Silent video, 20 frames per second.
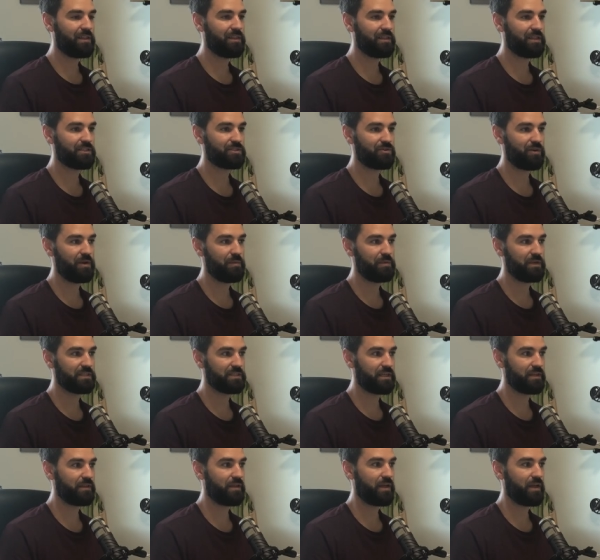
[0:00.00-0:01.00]
think that's great because I,
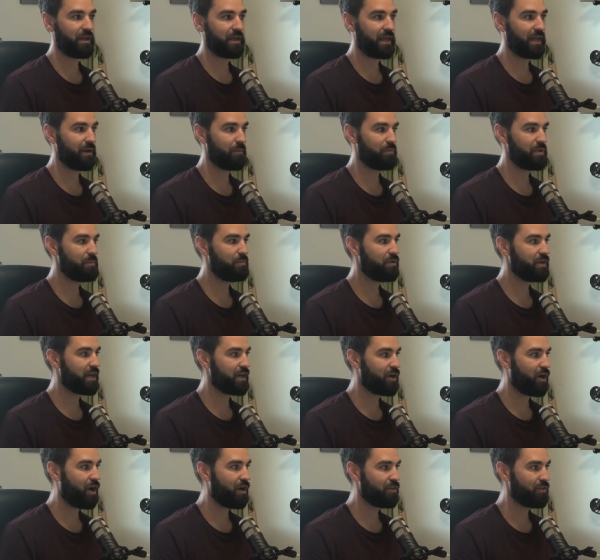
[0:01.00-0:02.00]
again people get
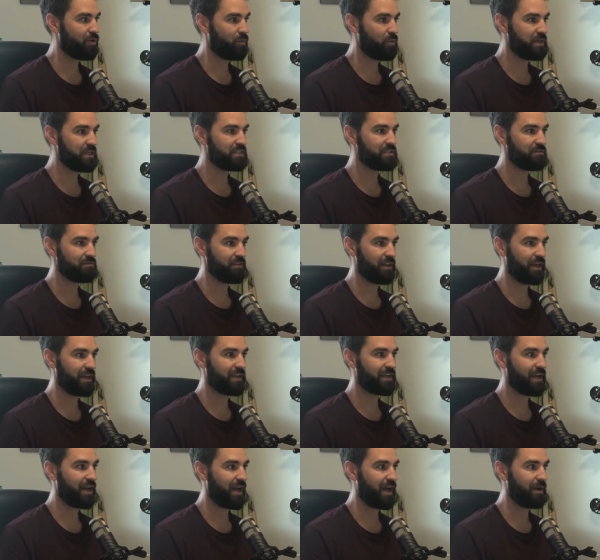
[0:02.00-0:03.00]
caught in the weeds of like
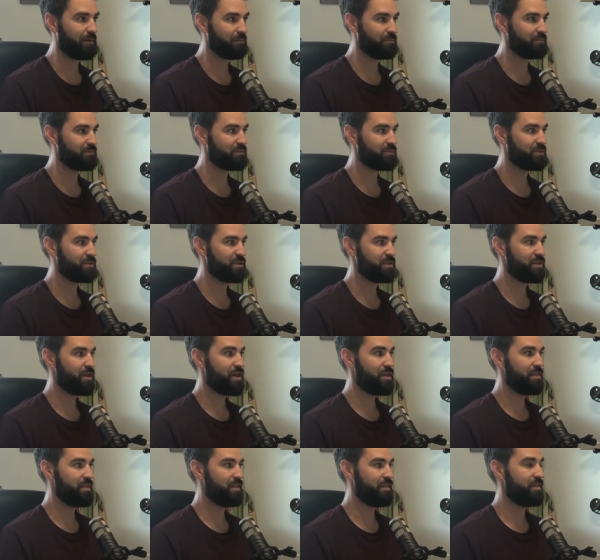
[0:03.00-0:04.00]
i'm
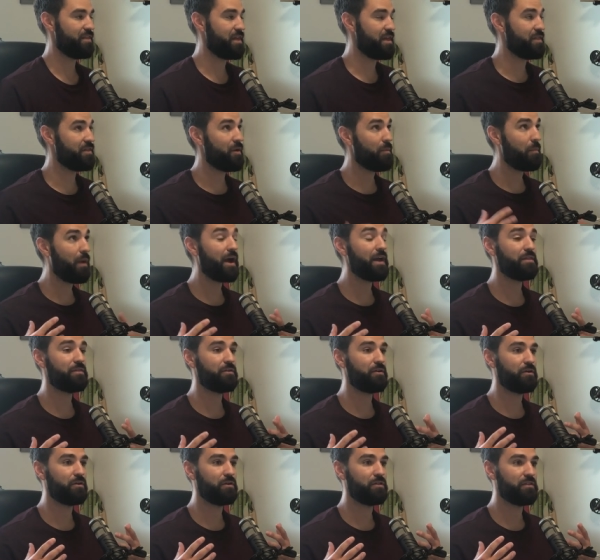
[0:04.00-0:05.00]
in their mind
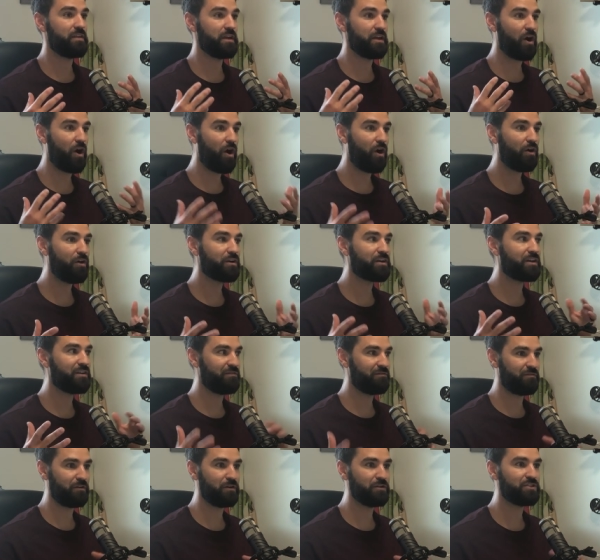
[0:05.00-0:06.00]
they're they are
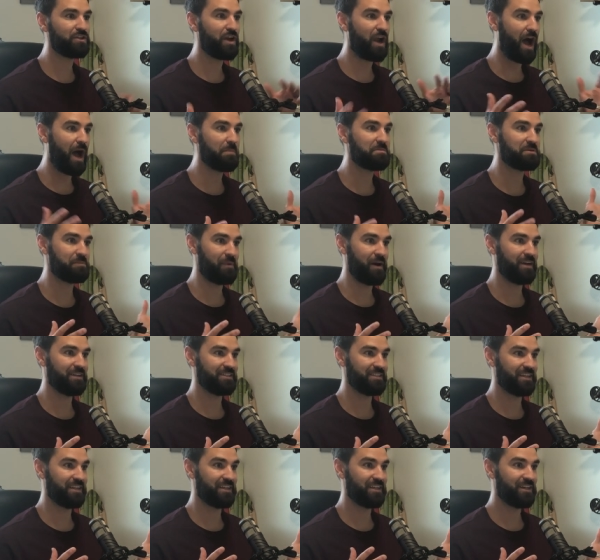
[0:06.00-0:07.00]
conversion
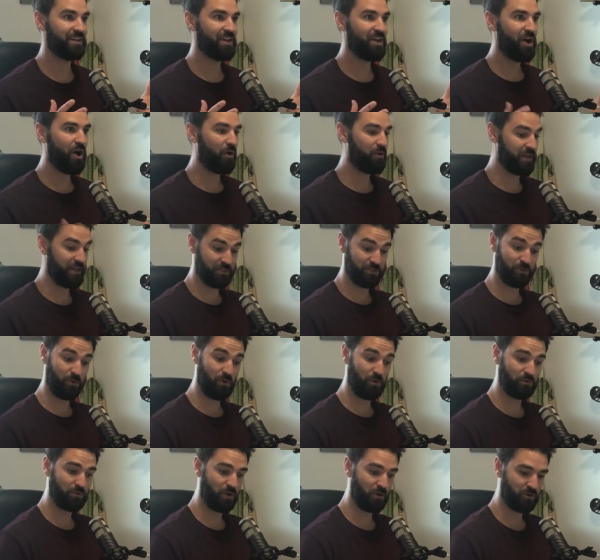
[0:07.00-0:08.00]
optimizing okay so
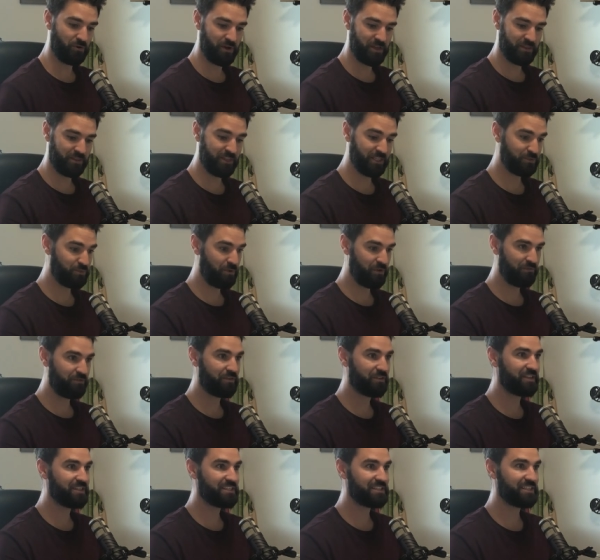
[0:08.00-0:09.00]
I'll, I'll create this one for
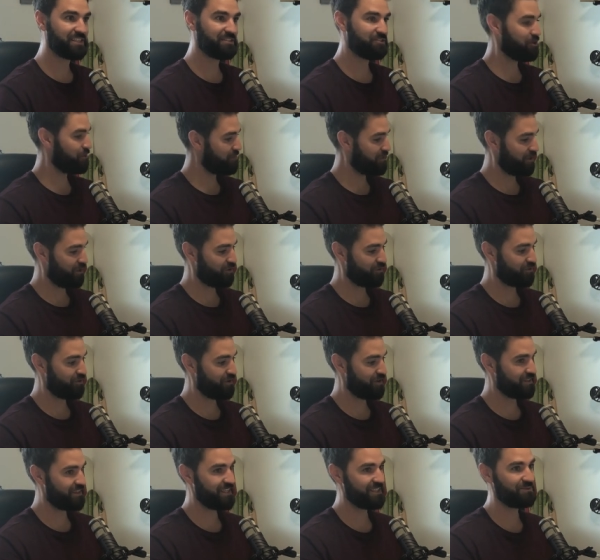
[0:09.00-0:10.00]
this system then i'll
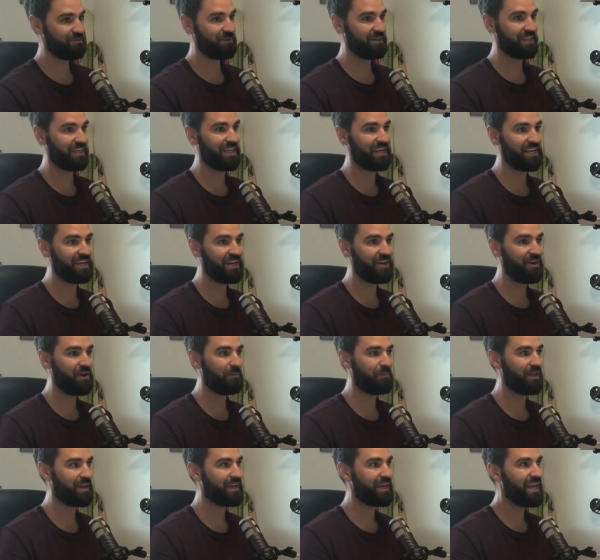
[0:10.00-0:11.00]
create this one to get in here yeah.
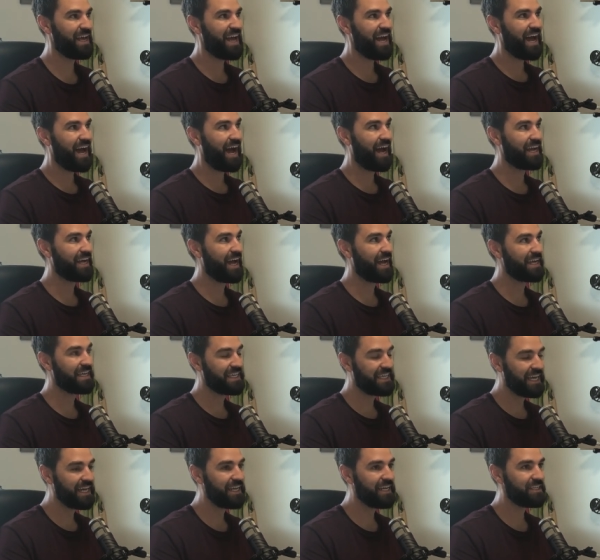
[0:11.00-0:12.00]
Like, I, I
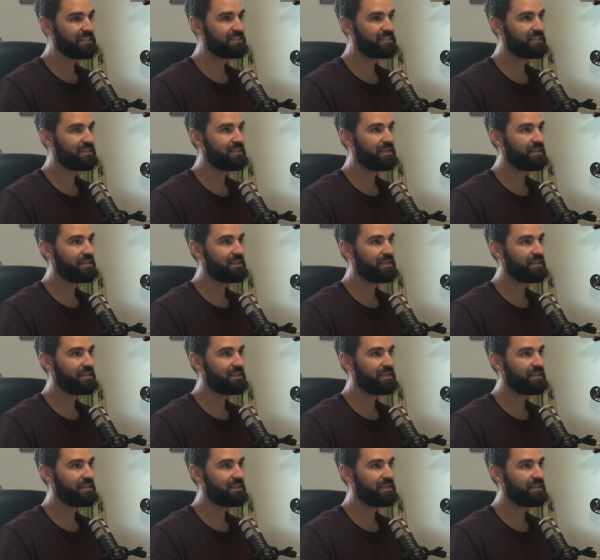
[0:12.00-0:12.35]
get it